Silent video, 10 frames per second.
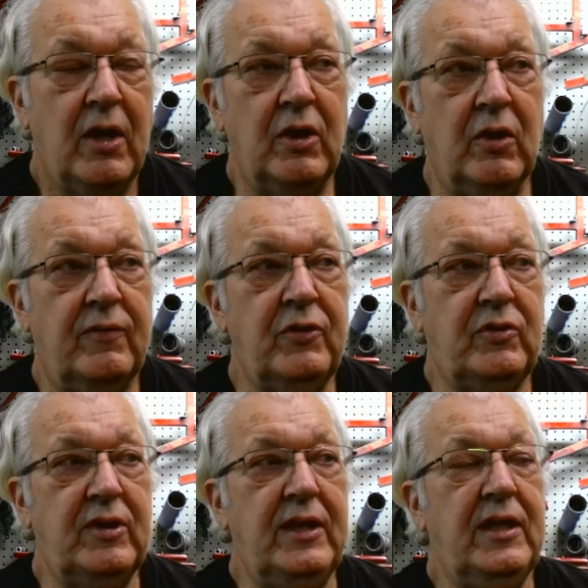You know, if you
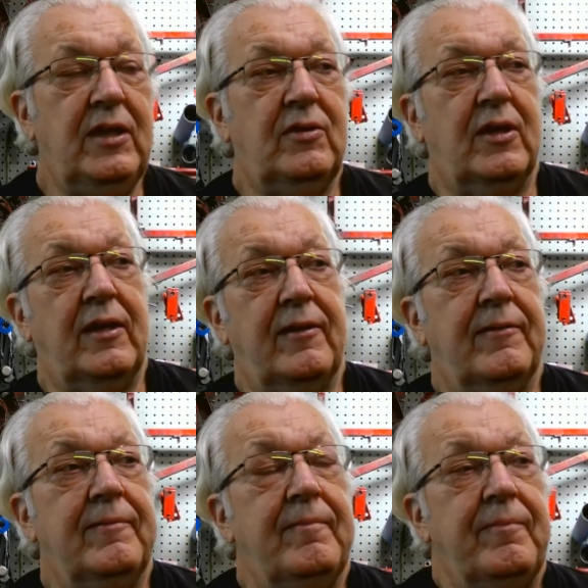see these
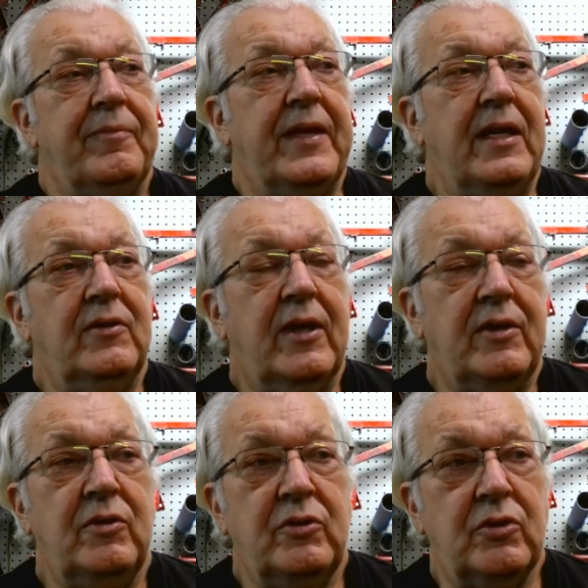things on
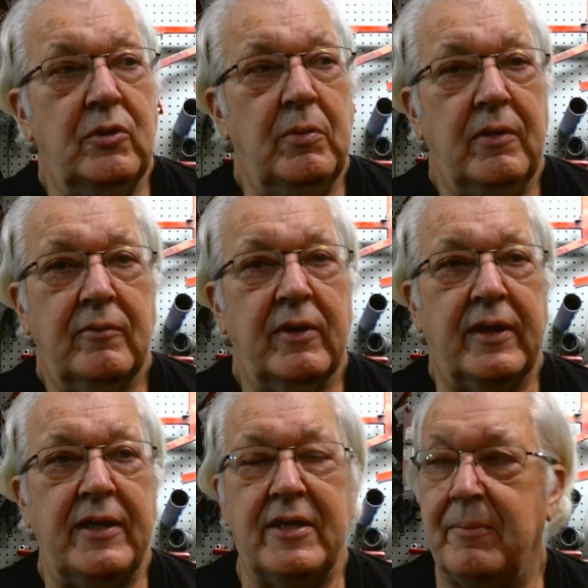YouTube where
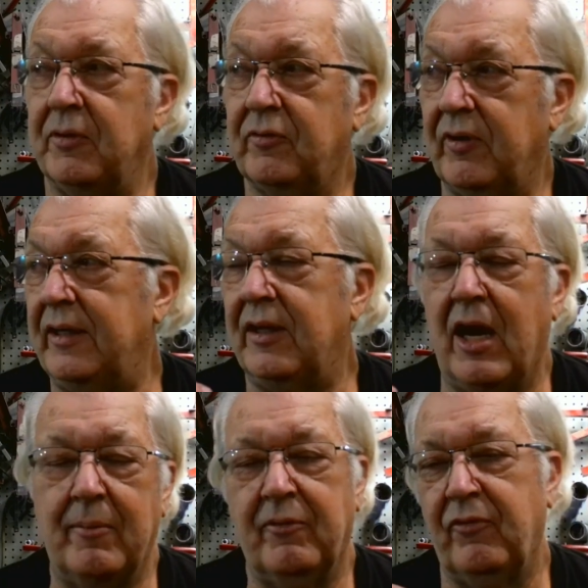they demonstrate the
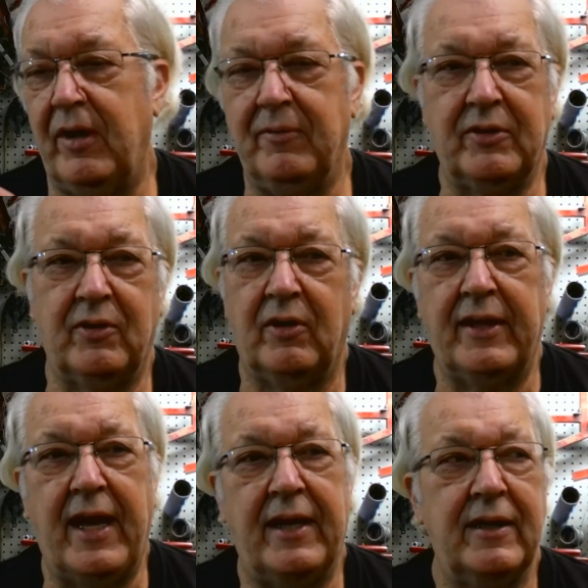Harbor Freight ones and all
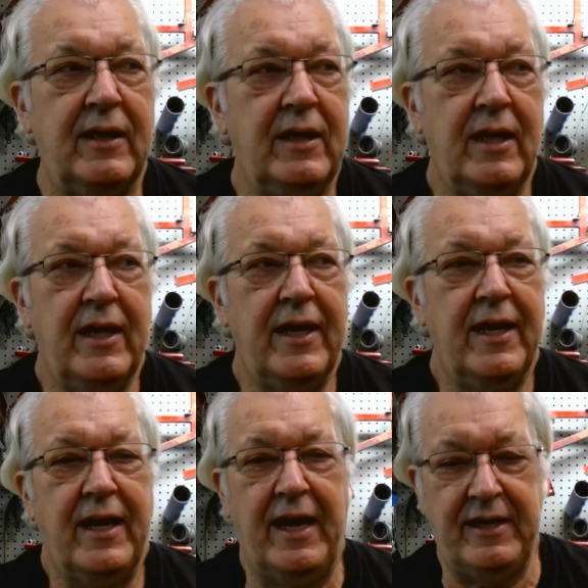that,
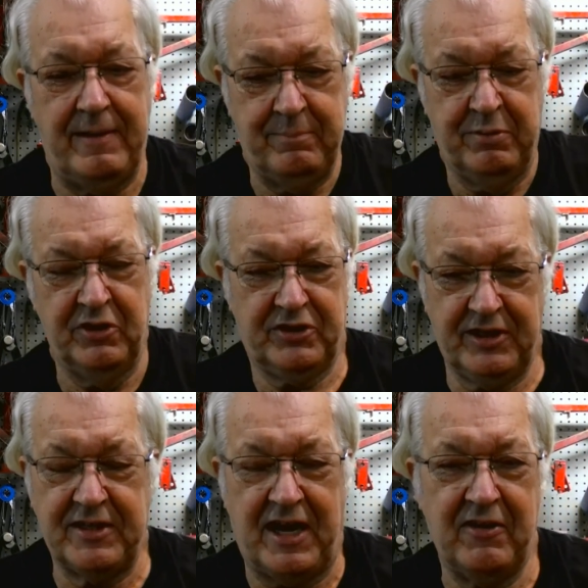and they push
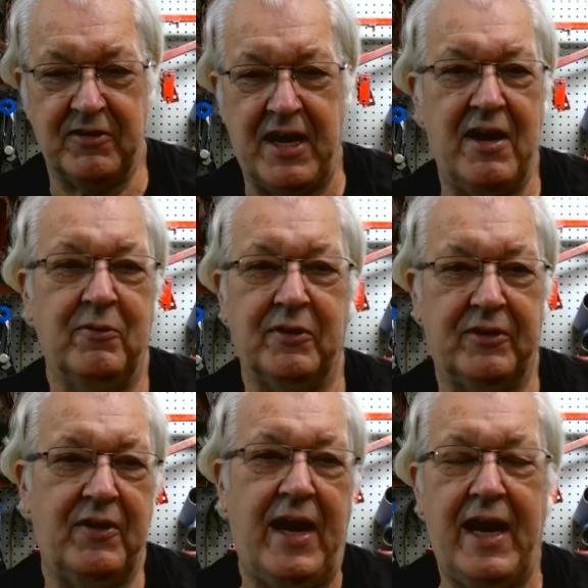the tire down with
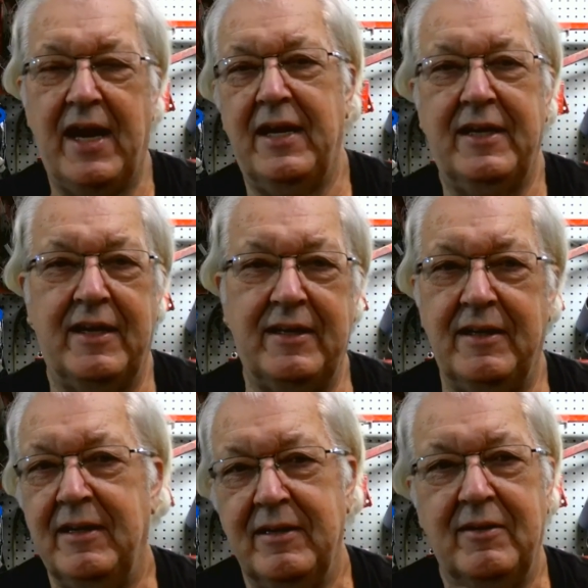their hand
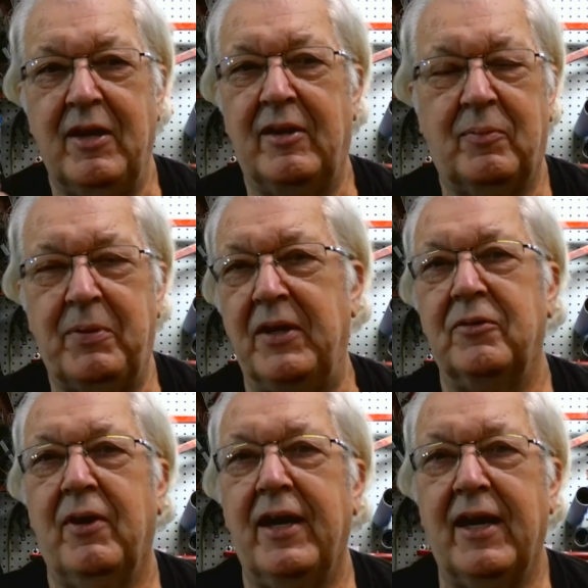and it
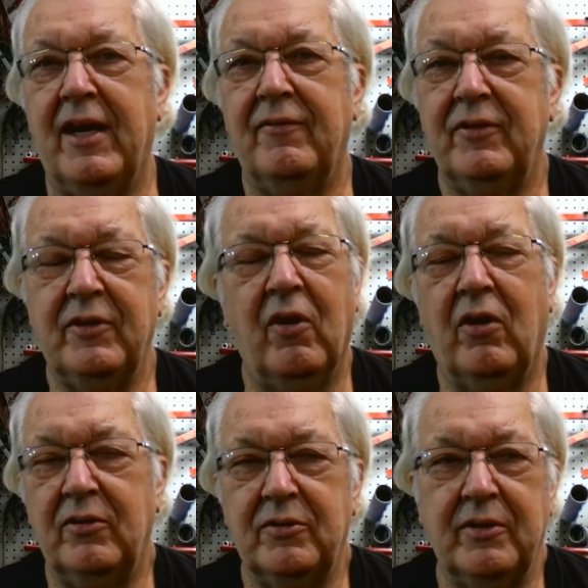spins right off, they're
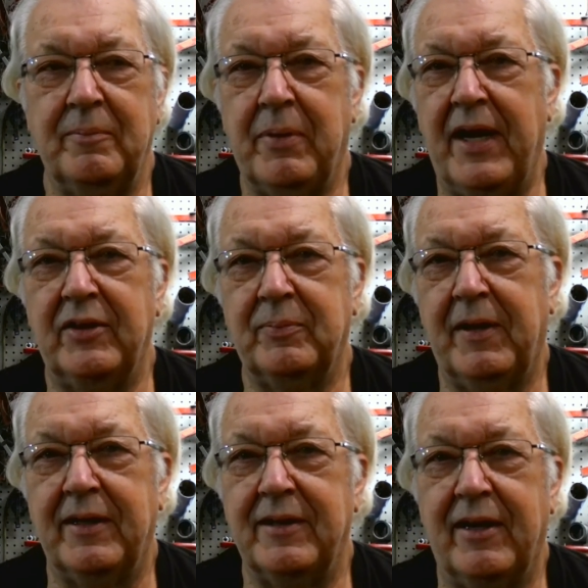all doing bias
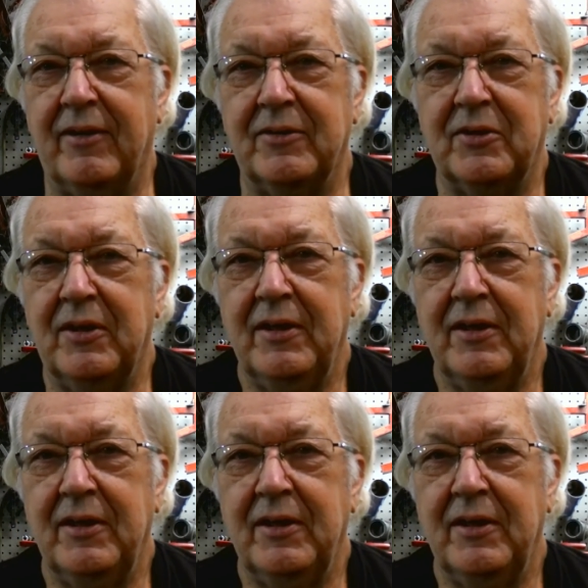ply tires.